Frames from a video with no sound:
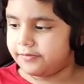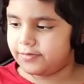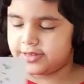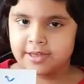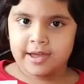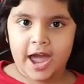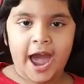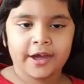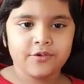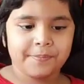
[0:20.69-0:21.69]
with the
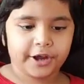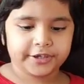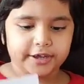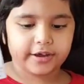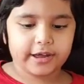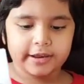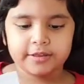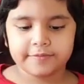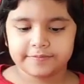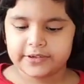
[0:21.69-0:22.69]
arrow pointing in
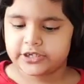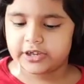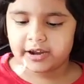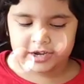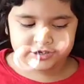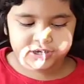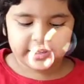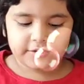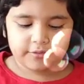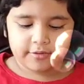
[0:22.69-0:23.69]
the which direction
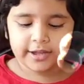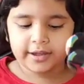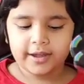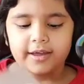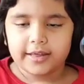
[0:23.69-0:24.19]
it's going.